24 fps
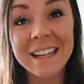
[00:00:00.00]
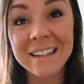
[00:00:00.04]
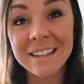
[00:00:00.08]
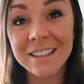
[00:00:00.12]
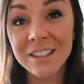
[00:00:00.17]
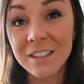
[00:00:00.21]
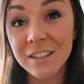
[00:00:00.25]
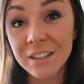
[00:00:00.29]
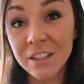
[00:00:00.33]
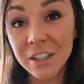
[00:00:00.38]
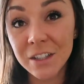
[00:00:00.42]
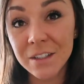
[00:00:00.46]

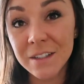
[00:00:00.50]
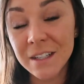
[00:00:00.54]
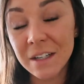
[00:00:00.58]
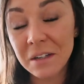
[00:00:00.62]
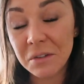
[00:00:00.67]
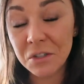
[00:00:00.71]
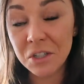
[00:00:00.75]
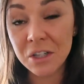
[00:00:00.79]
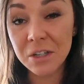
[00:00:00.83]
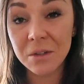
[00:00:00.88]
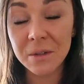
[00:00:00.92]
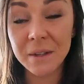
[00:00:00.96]
and turns
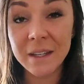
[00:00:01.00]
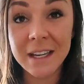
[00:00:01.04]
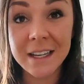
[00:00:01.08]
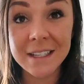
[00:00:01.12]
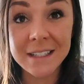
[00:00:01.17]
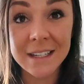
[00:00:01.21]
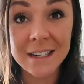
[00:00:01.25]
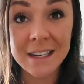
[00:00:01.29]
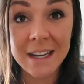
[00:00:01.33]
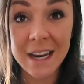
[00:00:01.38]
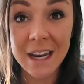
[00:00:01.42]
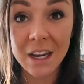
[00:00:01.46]
out she only
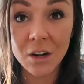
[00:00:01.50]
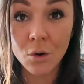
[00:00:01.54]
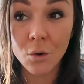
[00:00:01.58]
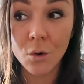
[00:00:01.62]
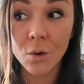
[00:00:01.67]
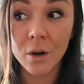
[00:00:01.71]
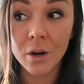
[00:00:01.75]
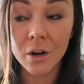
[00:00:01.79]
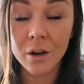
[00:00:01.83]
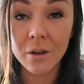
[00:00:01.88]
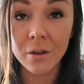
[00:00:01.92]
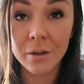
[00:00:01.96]
has to take an
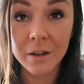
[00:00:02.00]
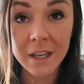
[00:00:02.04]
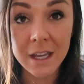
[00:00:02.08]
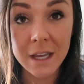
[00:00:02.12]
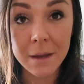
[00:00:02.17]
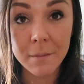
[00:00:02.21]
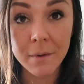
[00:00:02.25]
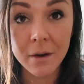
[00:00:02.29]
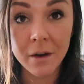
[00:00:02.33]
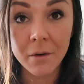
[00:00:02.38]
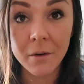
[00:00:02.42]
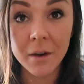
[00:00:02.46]
oral
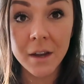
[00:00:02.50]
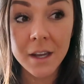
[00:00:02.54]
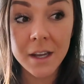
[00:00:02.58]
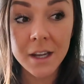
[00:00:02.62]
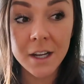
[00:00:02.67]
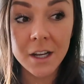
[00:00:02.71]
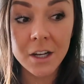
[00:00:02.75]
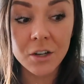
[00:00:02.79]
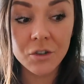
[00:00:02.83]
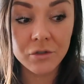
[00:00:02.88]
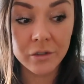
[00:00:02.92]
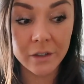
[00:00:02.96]
chemo
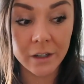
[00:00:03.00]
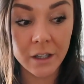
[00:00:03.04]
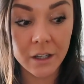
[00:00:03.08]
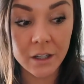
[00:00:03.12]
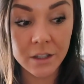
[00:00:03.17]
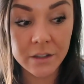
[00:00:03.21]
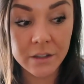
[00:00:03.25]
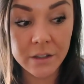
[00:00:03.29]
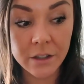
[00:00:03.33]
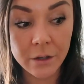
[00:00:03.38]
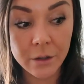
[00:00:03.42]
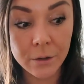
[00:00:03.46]

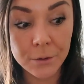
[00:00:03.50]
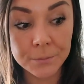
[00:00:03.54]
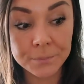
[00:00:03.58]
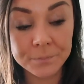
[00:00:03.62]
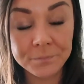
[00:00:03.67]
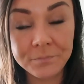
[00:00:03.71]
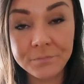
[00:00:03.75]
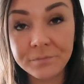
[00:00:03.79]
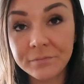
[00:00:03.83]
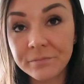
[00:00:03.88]
drug. So